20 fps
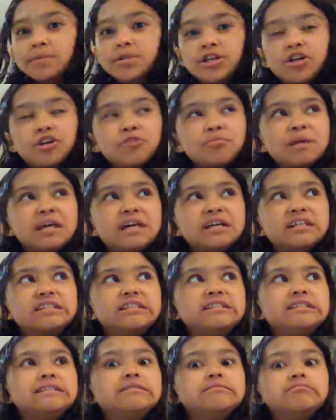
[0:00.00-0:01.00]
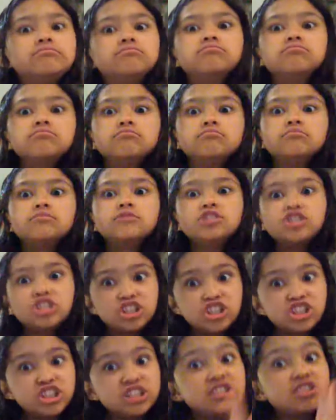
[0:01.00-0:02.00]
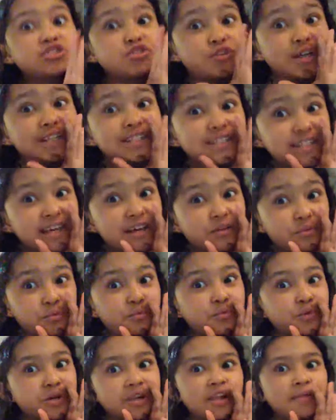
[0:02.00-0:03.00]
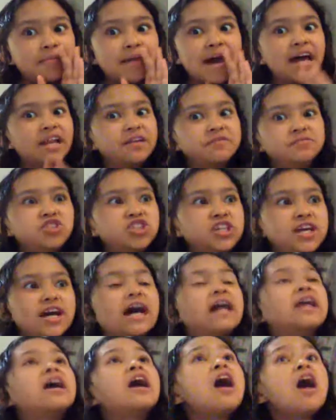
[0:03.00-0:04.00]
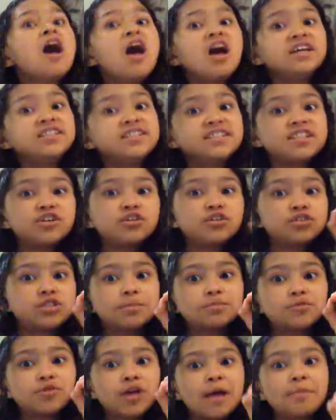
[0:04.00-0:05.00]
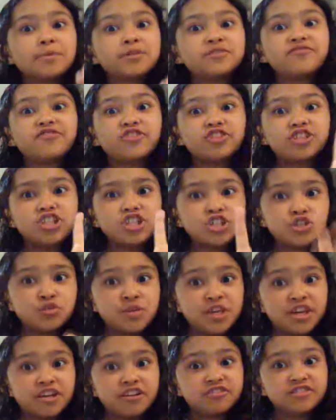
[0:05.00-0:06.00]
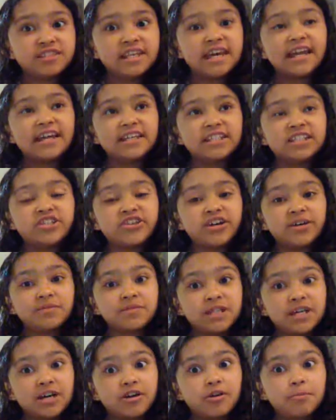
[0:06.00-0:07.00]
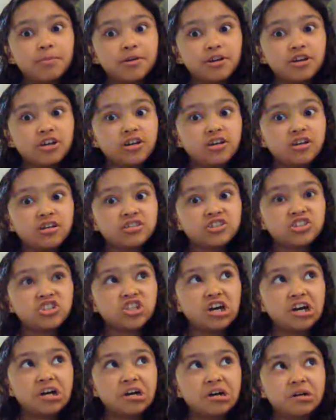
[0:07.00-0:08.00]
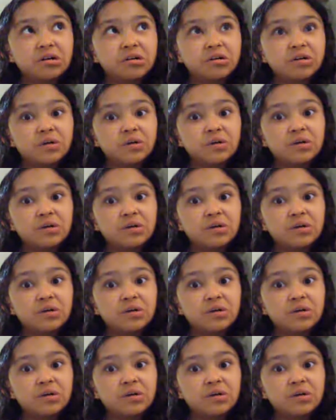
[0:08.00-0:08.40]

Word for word: to her because she's going to get really mad if she had zero subscribers for two years and I still have to help her. So